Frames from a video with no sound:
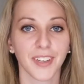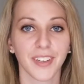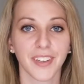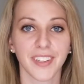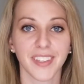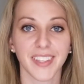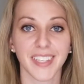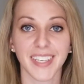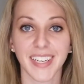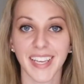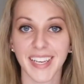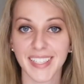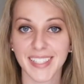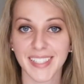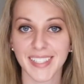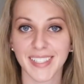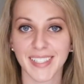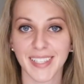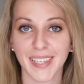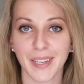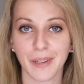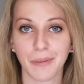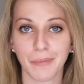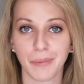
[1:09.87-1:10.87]
The next
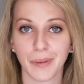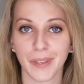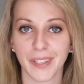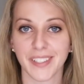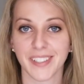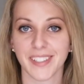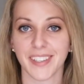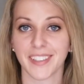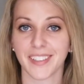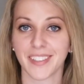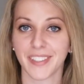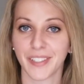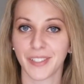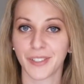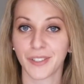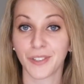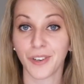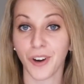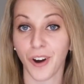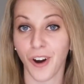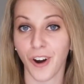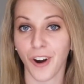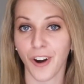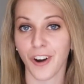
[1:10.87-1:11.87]
tip is a
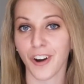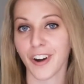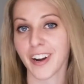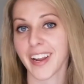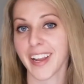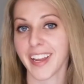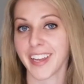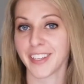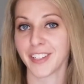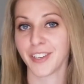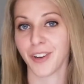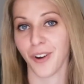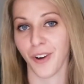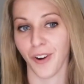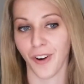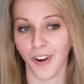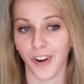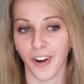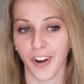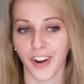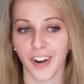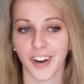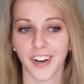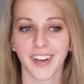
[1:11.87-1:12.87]
little
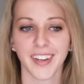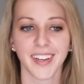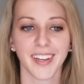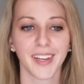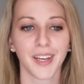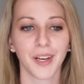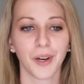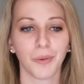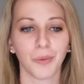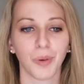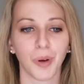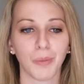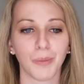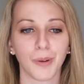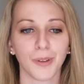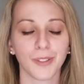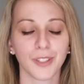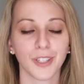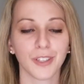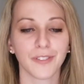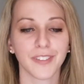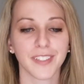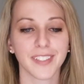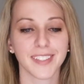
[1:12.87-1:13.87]
R&R. While
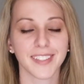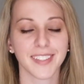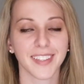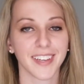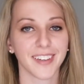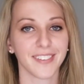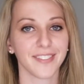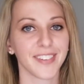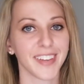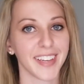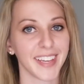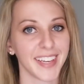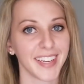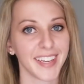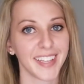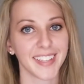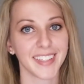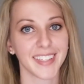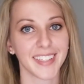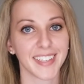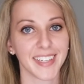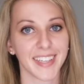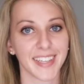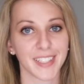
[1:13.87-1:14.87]
most of us love hitting
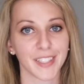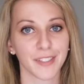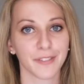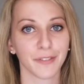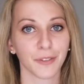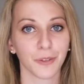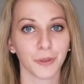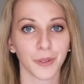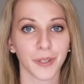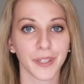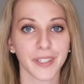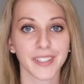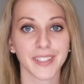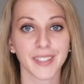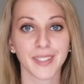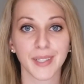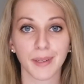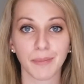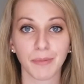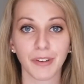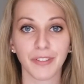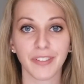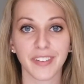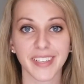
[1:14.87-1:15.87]
the dance floor,
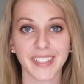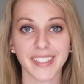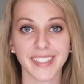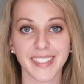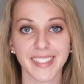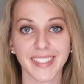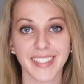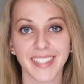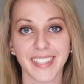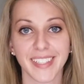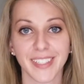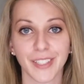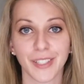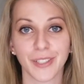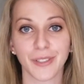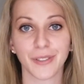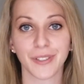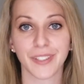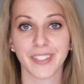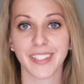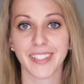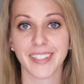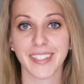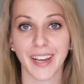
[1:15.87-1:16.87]
some of us need to
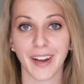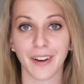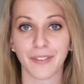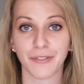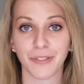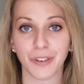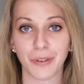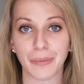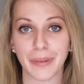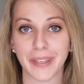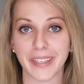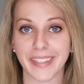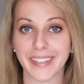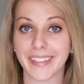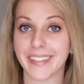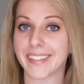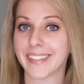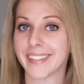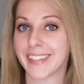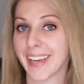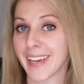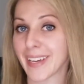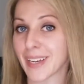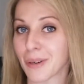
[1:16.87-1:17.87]
sit down for a minute
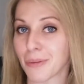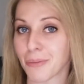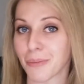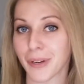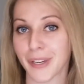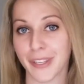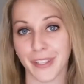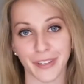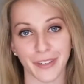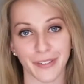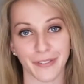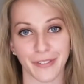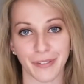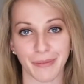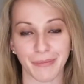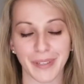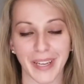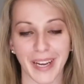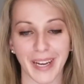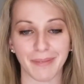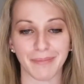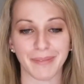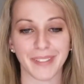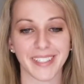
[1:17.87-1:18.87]
and take a breather from
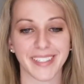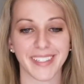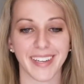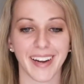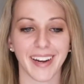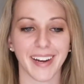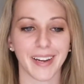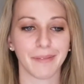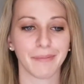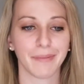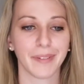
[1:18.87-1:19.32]
time to time.